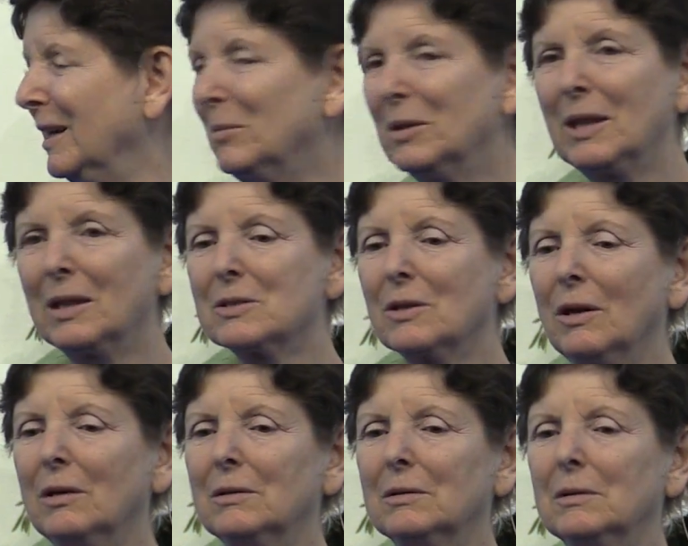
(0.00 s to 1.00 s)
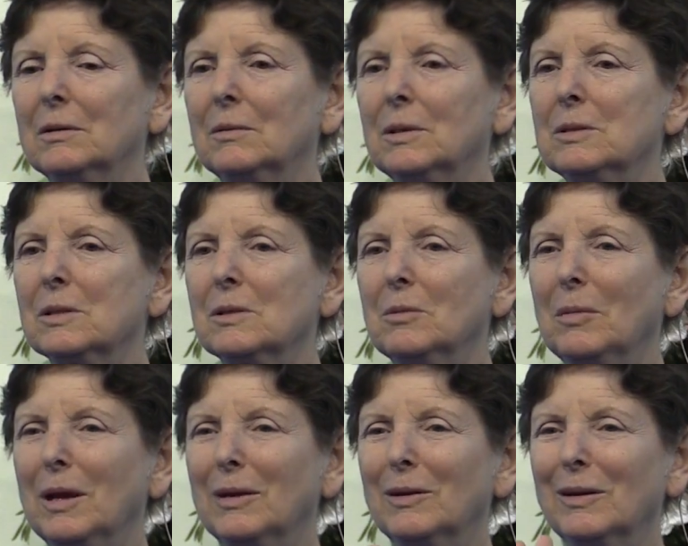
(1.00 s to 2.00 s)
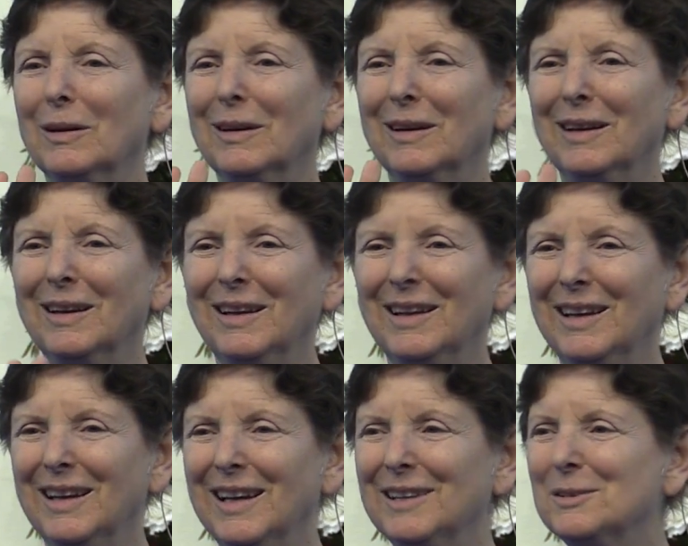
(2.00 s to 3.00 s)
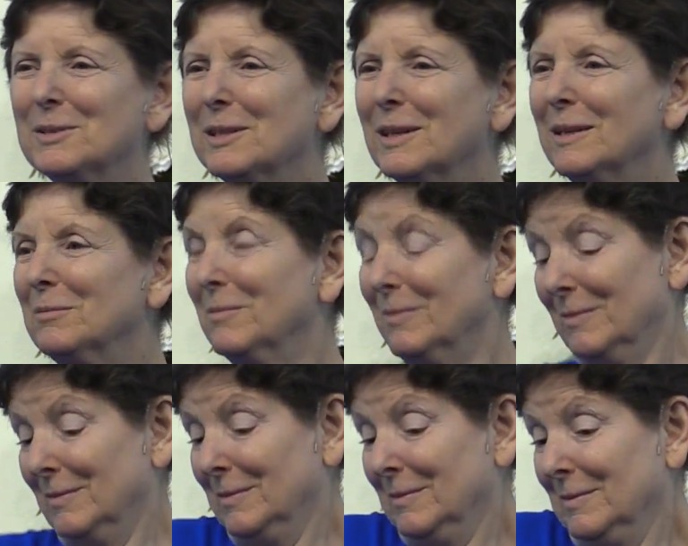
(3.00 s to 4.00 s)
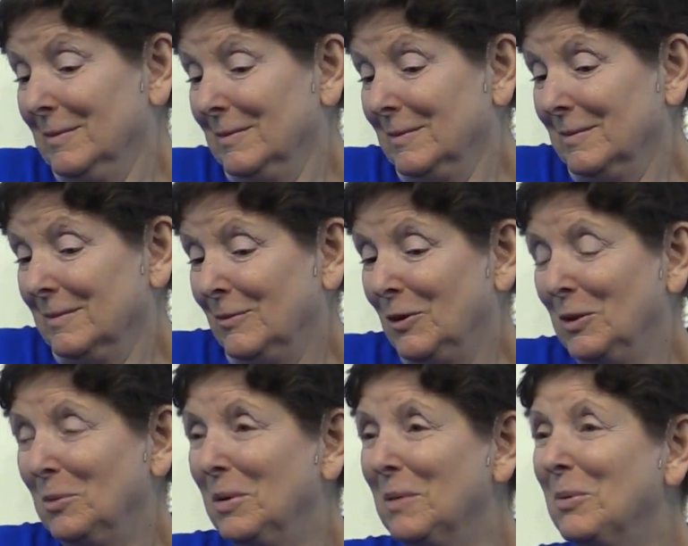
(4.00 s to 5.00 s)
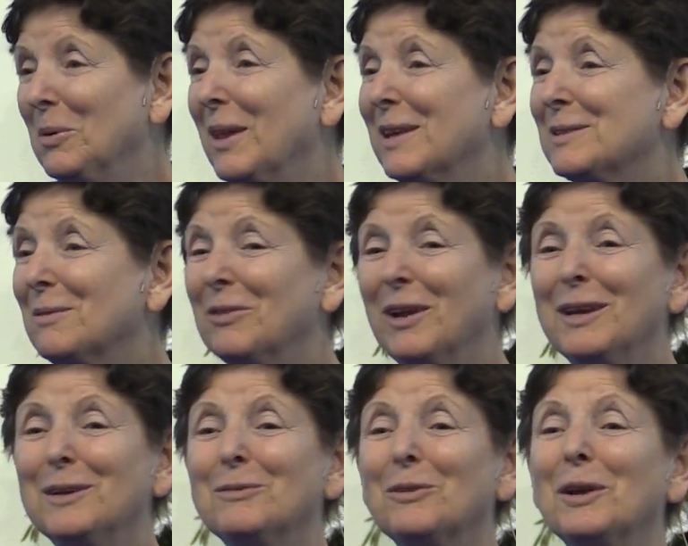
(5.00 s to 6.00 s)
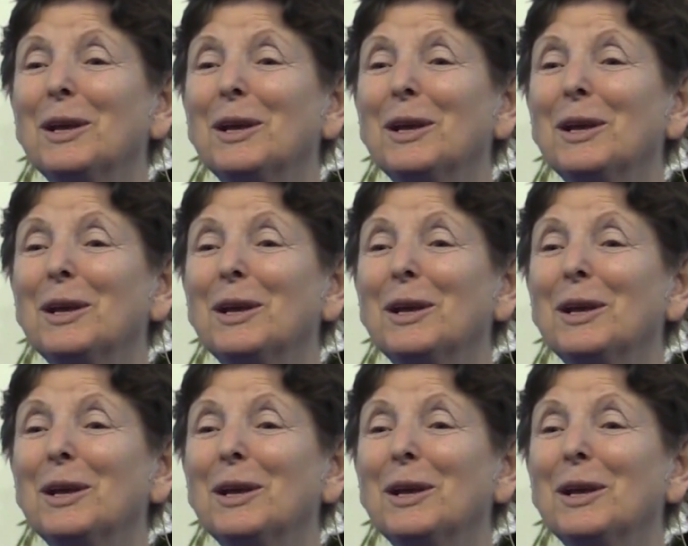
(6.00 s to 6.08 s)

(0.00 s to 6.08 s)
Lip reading: But that's all. What does it matter? And you see, for other people that's afraid. For